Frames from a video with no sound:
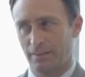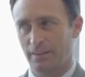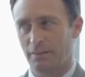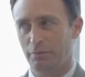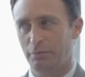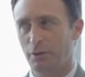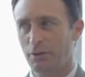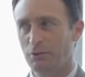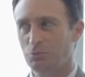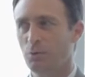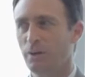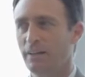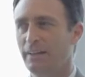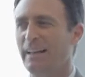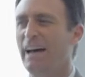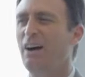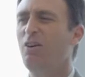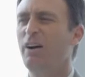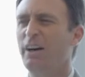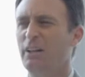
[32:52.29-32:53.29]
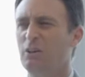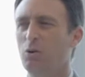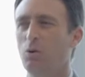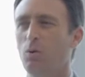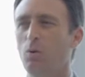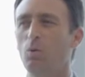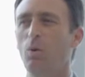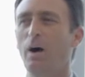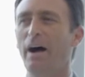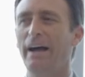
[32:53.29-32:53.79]
The first one, now I
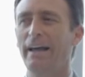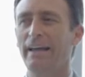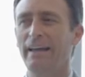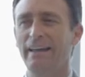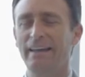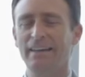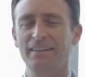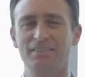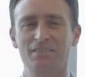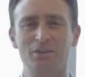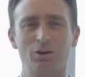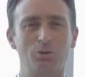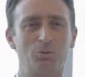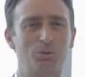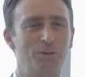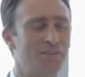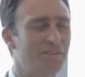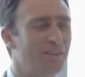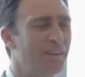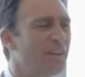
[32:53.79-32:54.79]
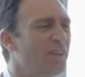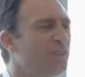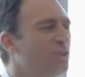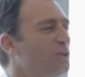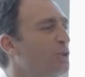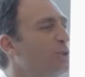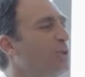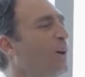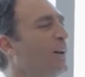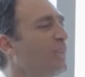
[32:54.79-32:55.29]
know why he's always
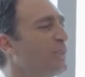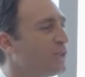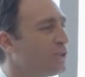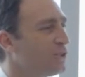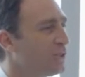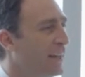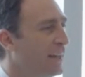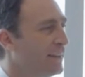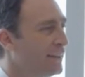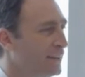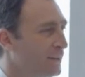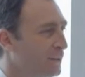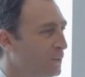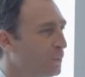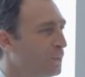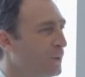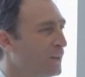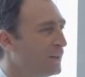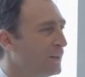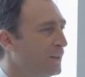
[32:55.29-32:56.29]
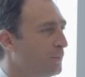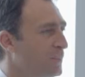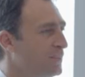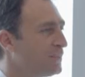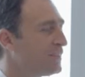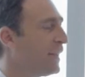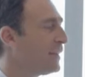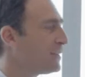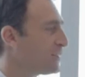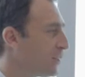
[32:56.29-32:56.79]
so understanding with the
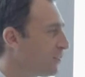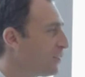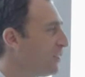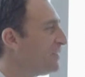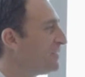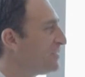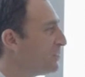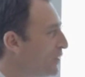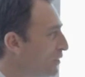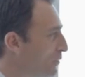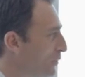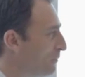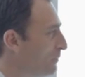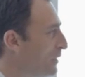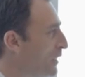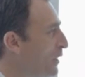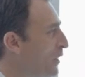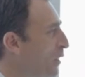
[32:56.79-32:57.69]
mistakes of his children.